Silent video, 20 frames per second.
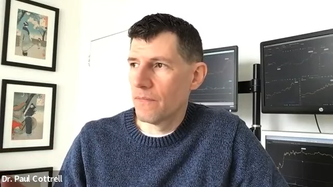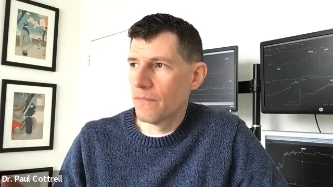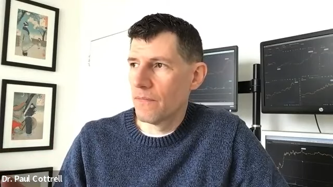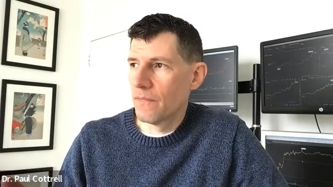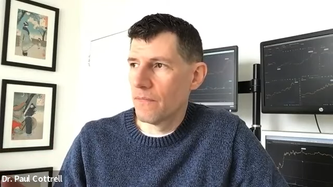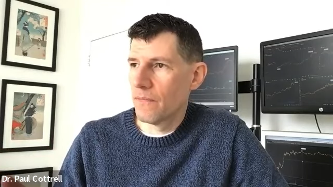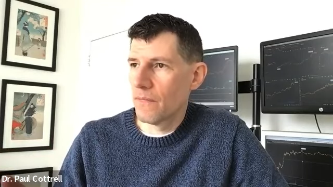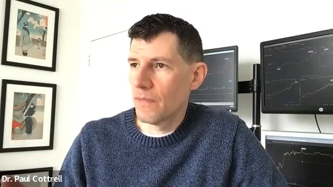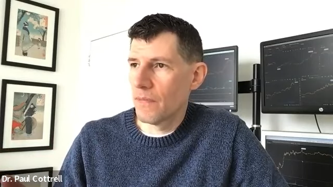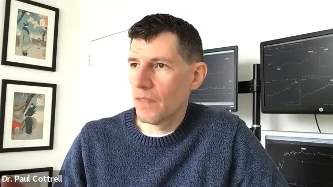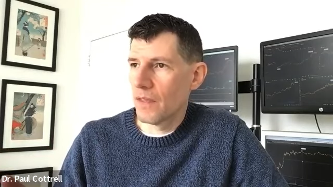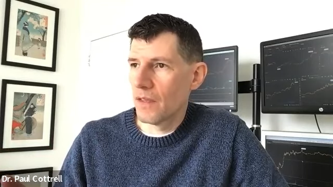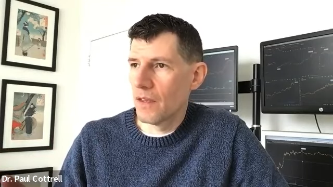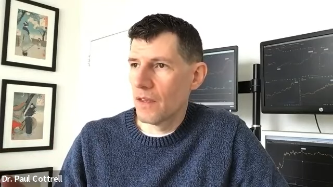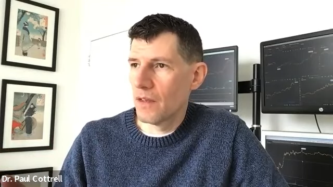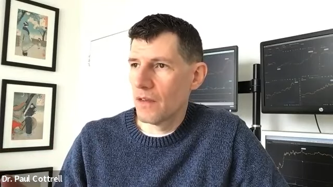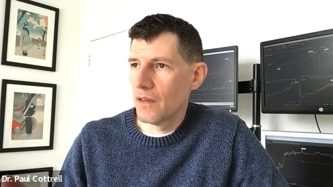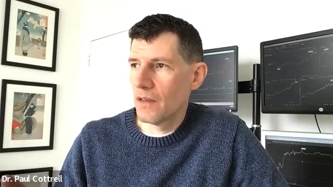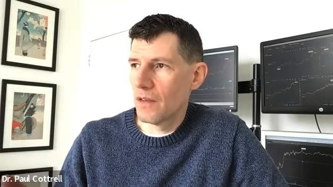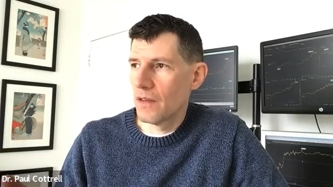
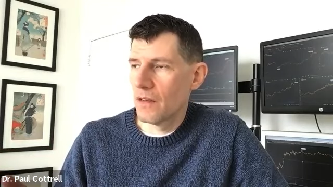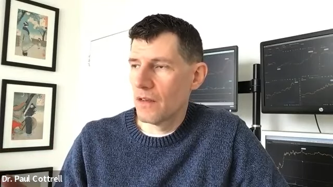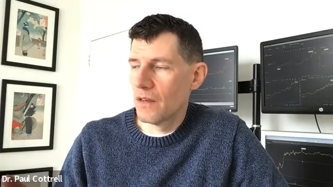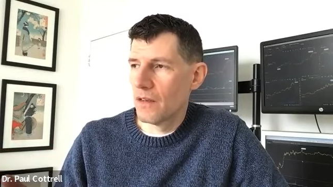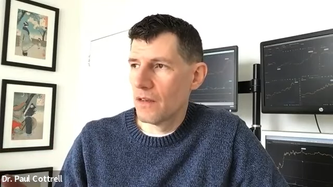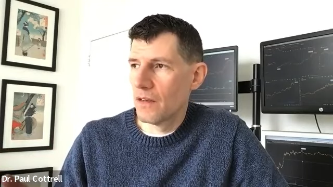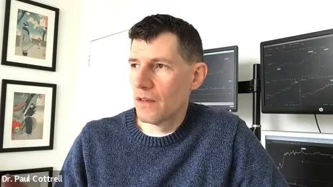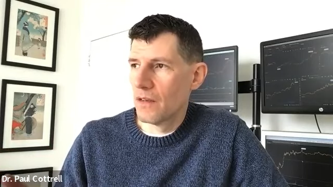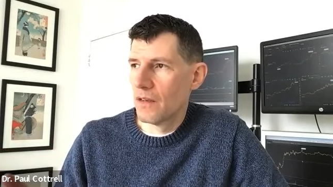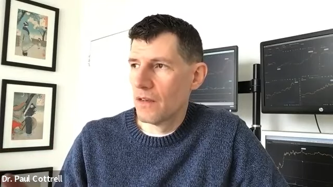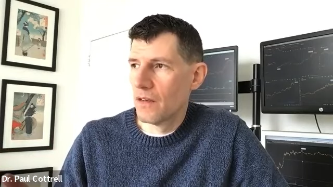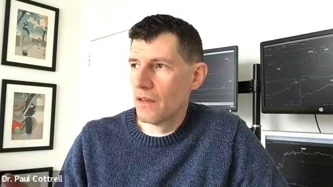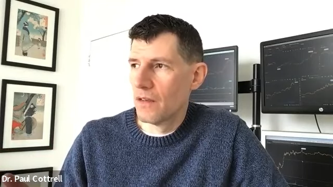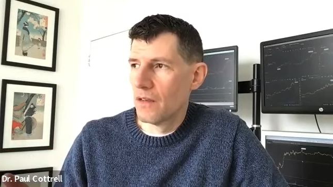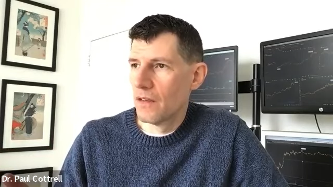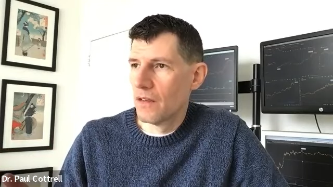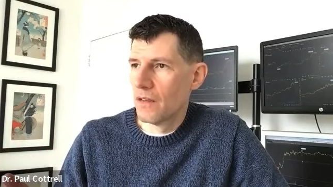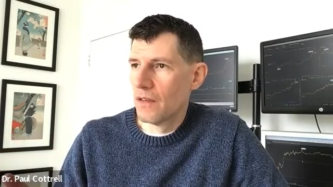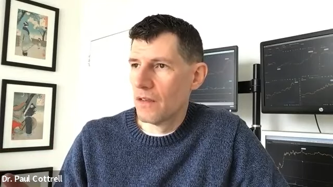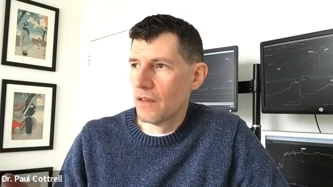
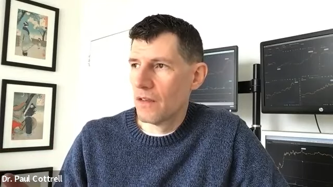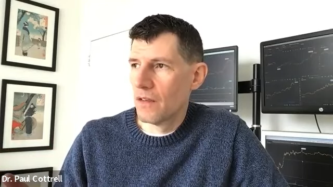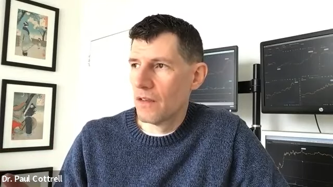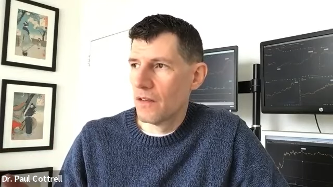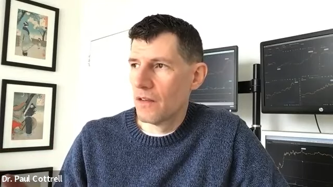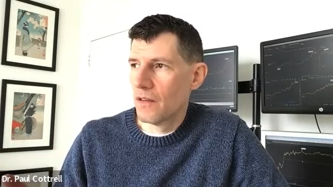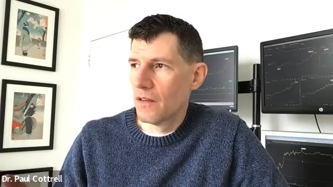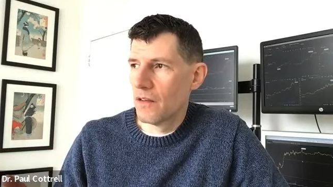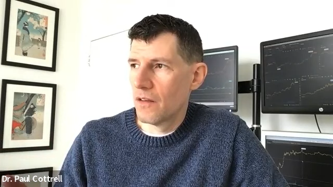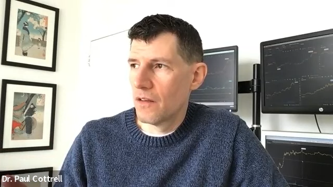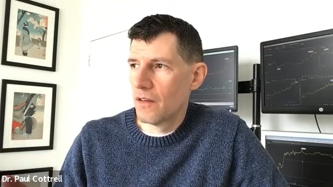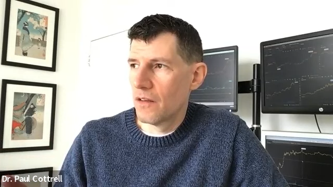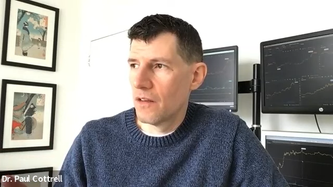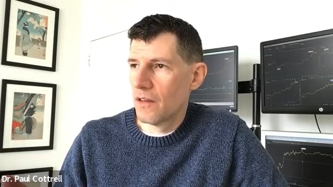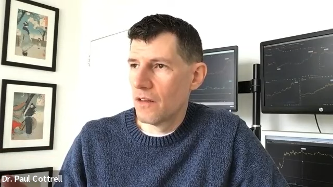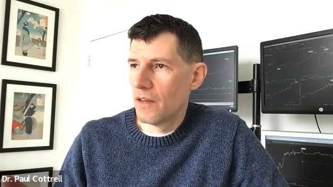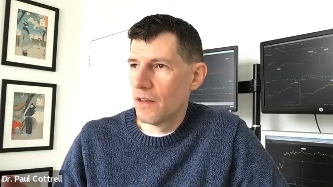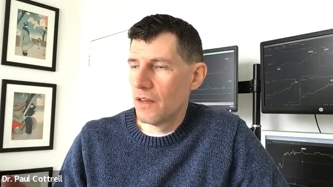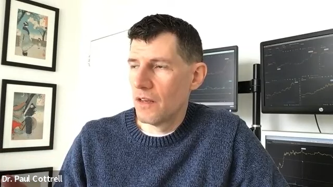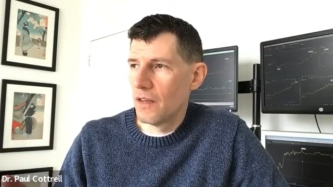
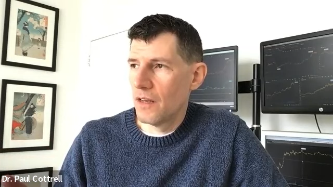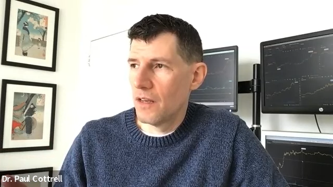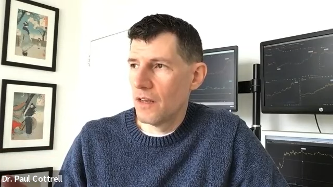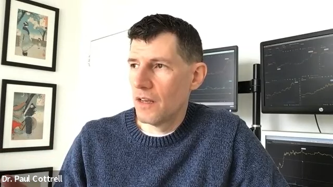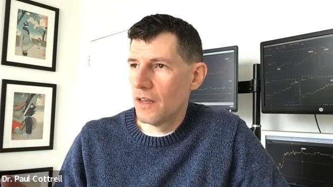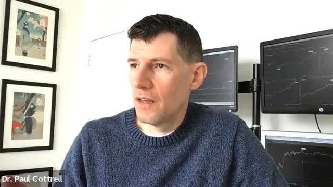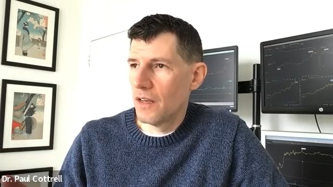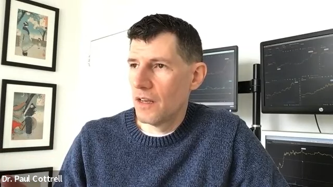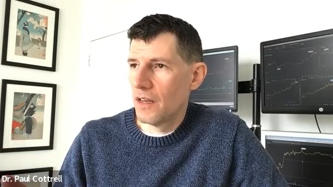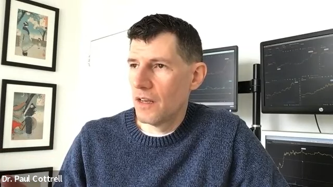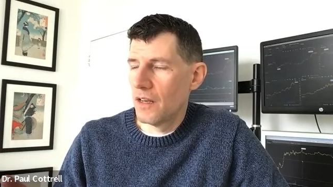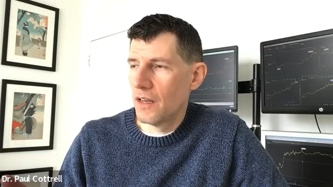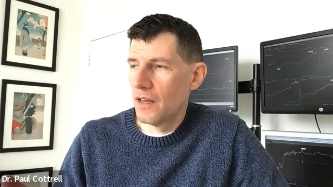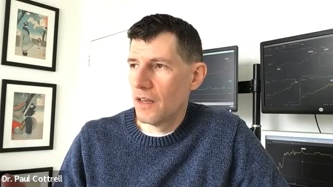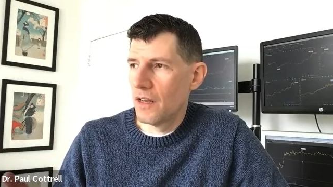[no speech]